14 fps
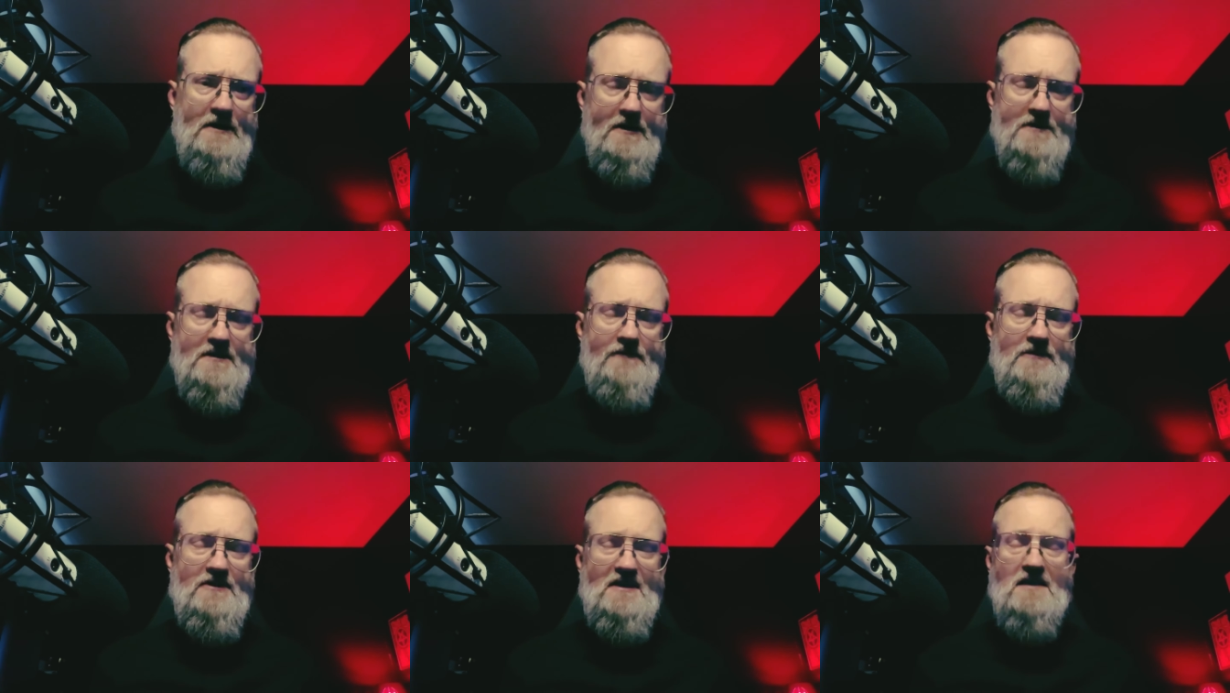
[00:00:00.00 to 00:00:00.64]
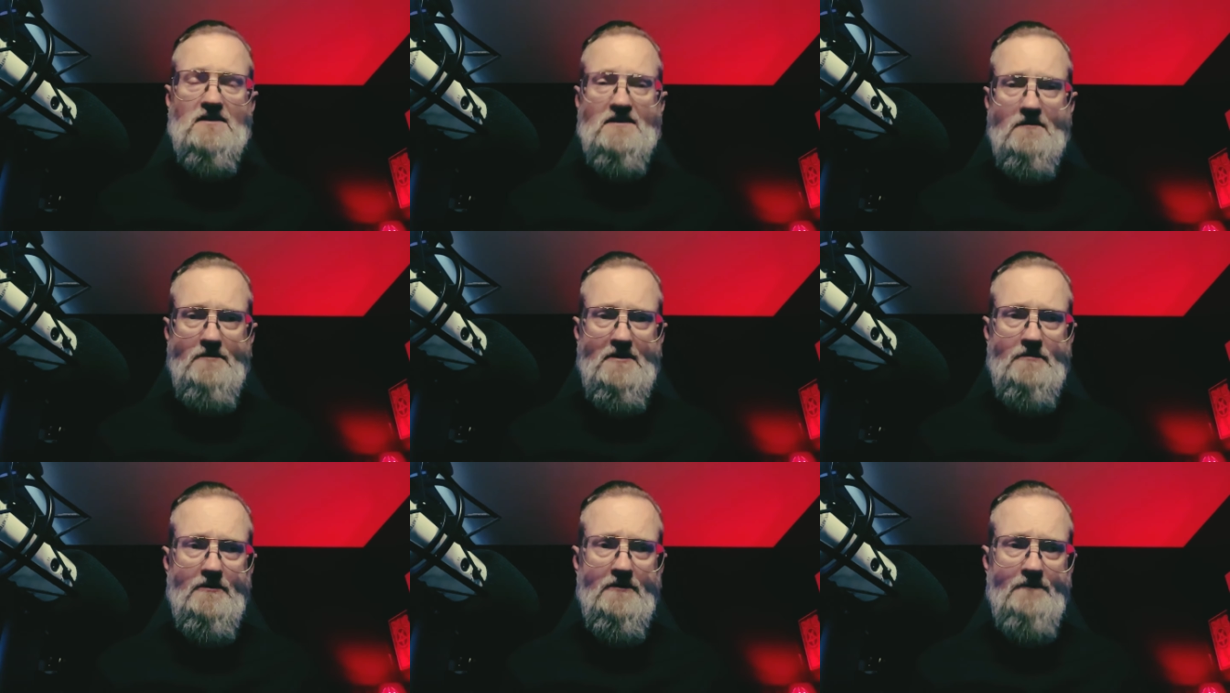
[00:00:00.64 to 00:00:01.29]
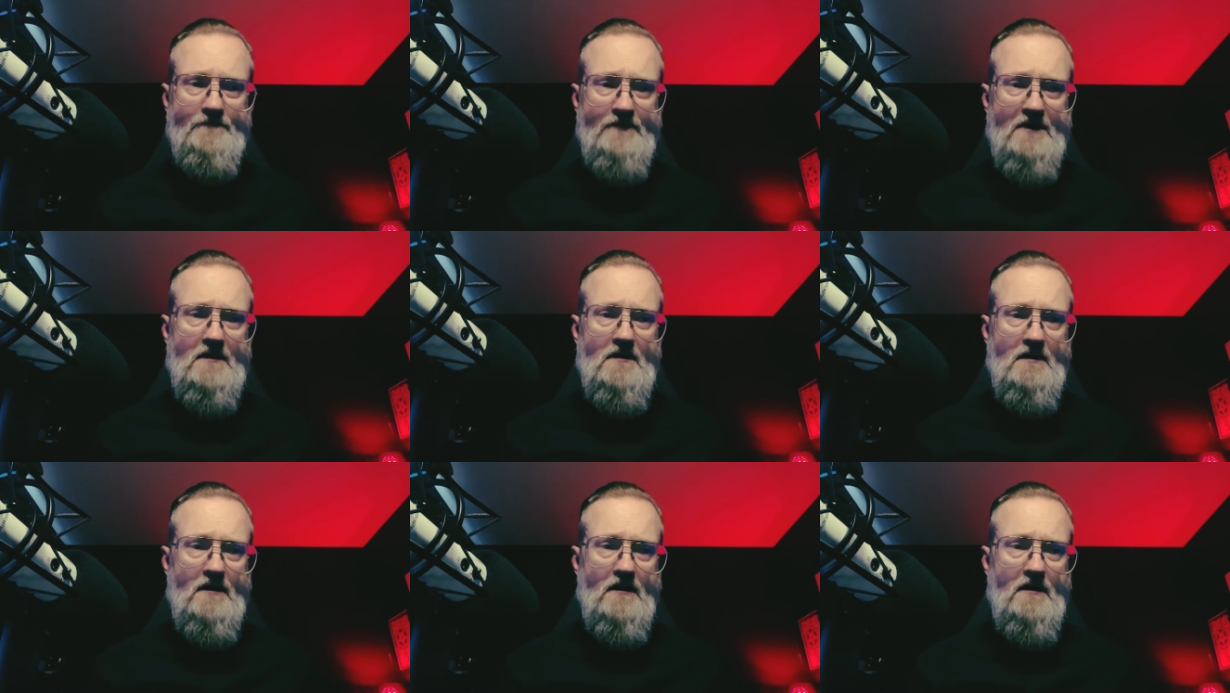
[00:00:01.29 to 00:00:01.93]
different things that people
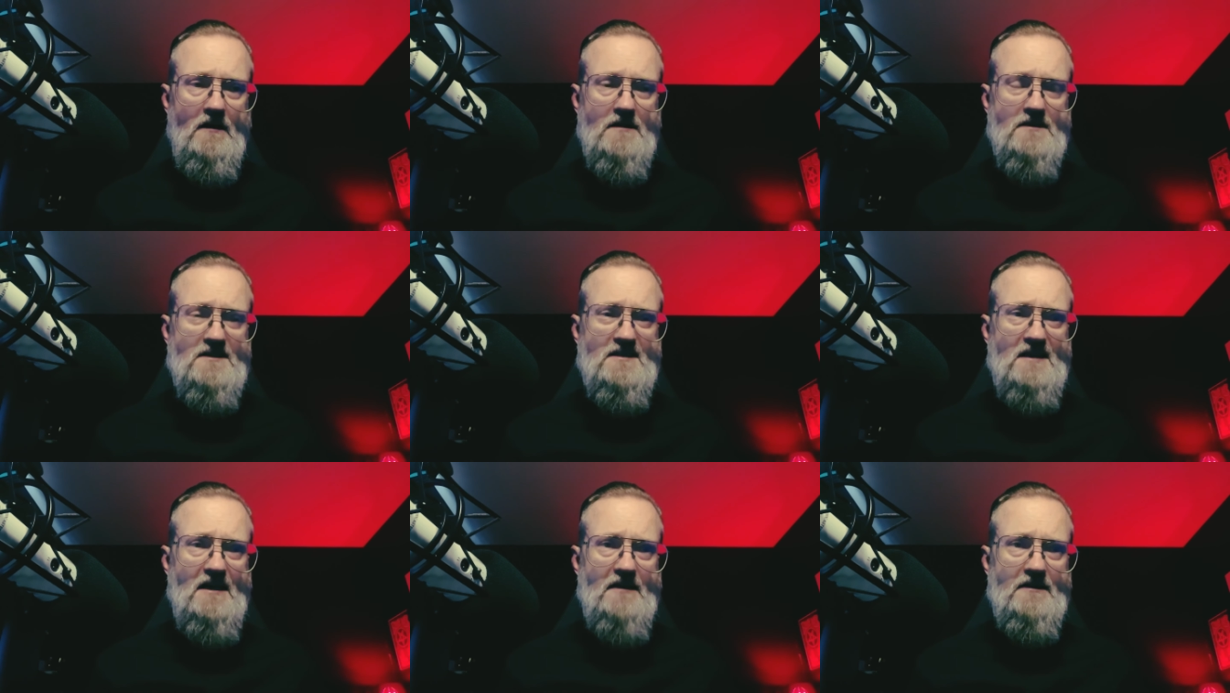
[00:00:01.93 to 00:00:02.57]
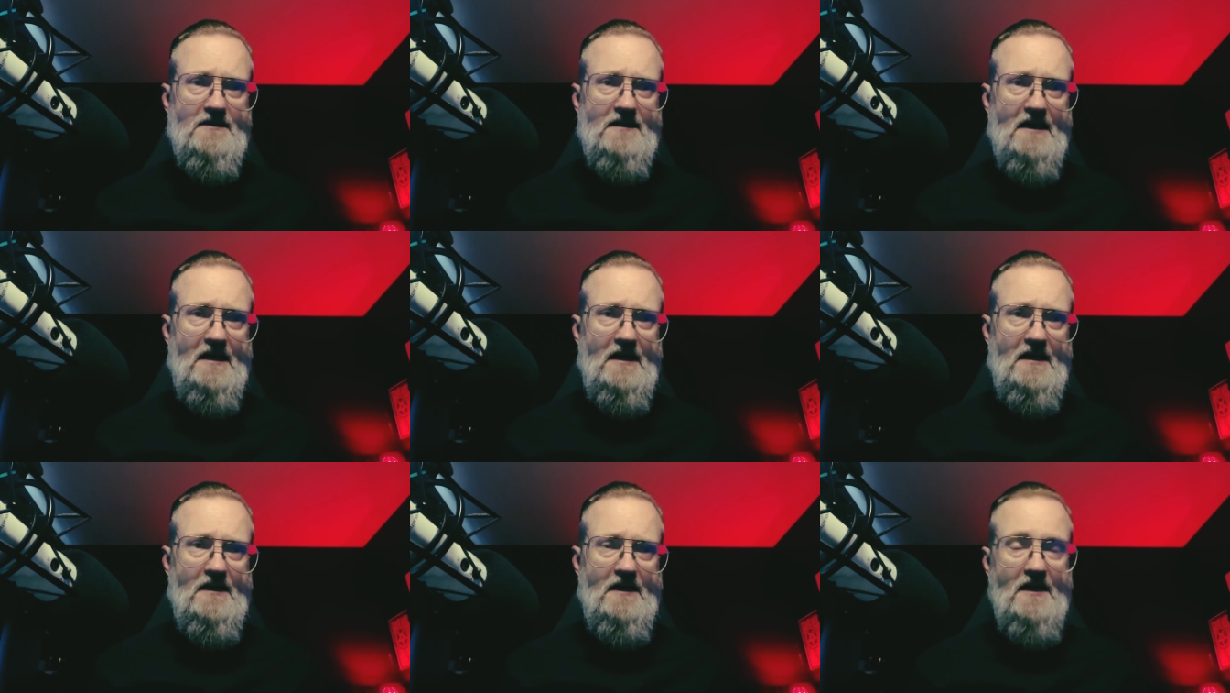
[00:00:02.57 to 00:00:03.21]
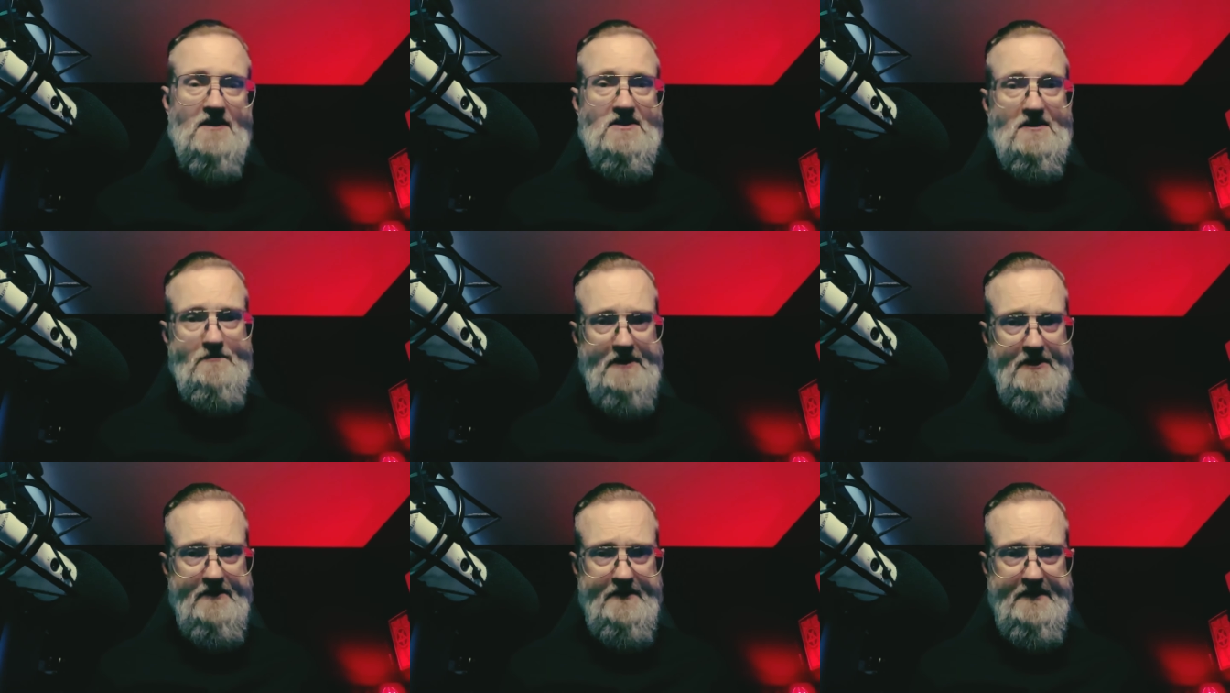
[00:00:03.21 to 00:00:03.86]
uh, say that they
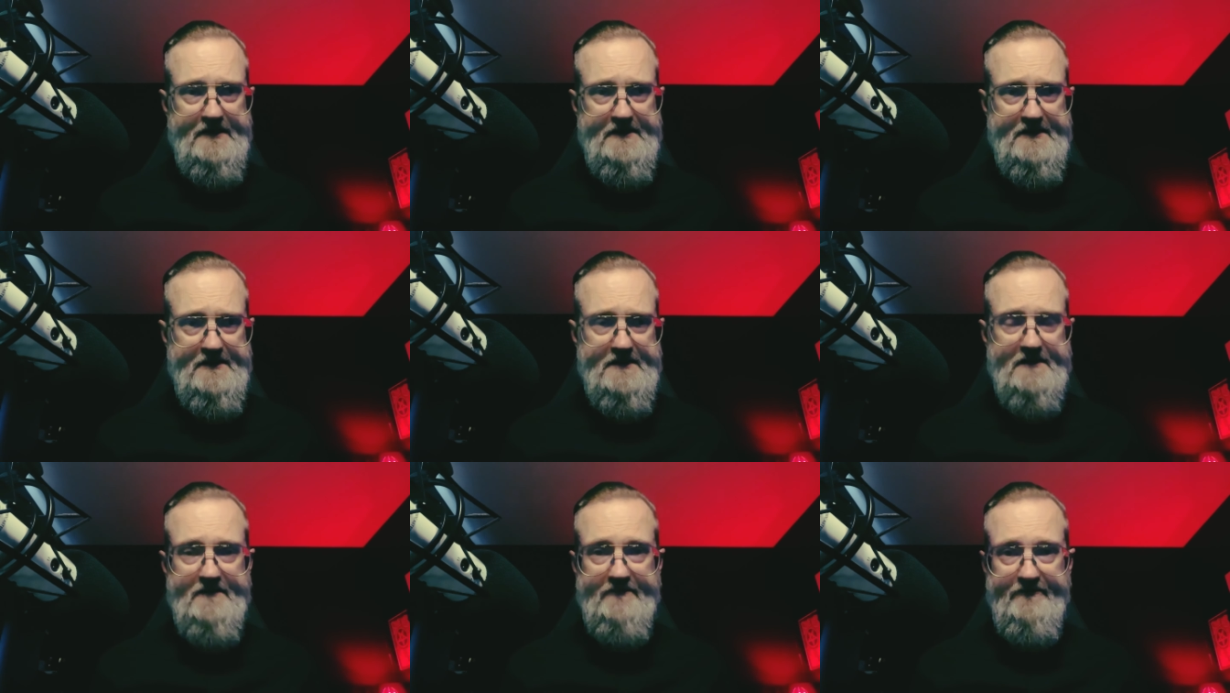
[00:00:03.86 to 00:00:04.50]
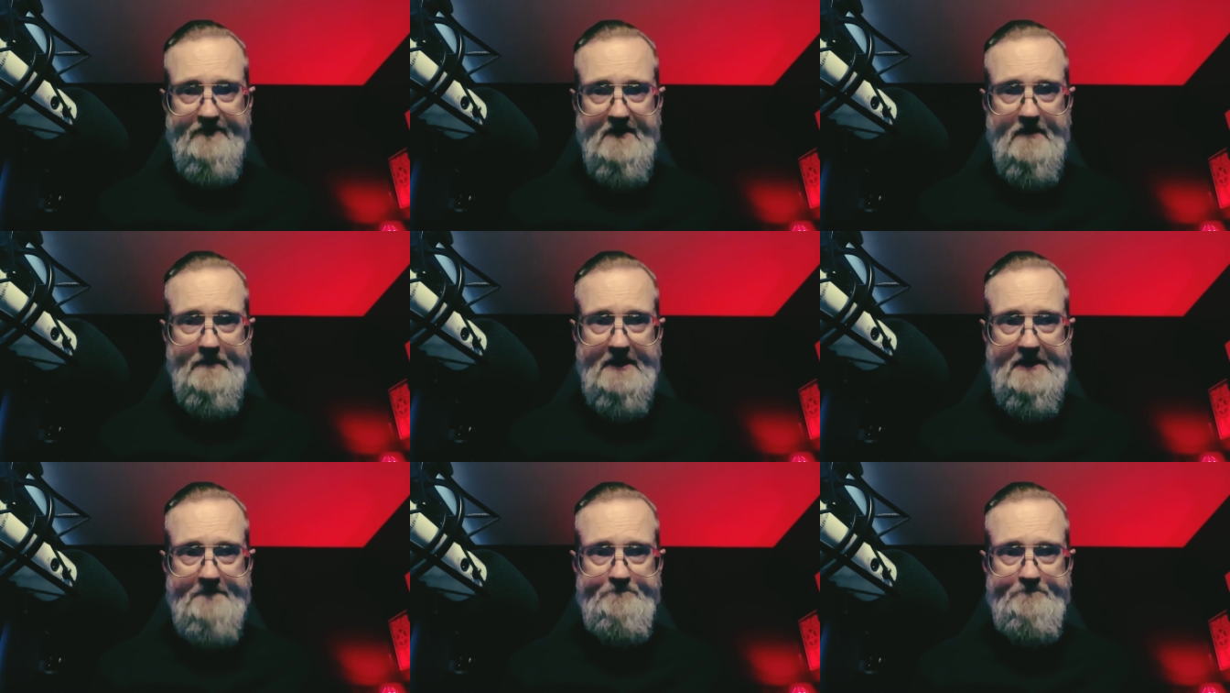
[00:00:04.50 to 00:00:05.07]
experience from it.